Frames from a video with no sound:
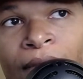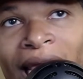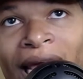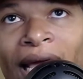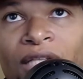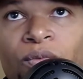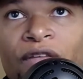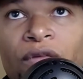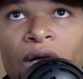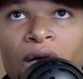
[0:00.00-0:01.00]
And as
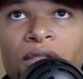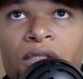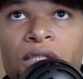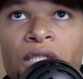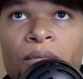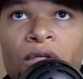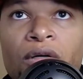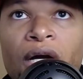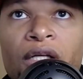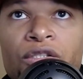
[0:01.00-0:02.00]
we've lost a
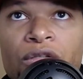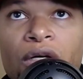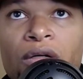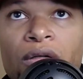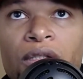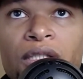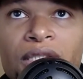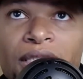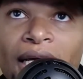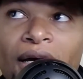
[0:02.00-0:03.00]
Democratic stronghold in the
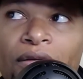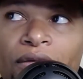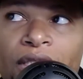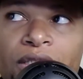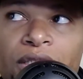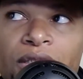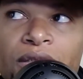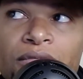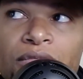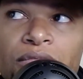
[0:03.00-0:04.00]
South, it just
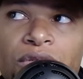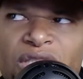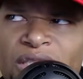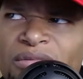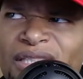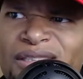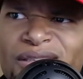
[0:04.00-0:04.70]
seems like the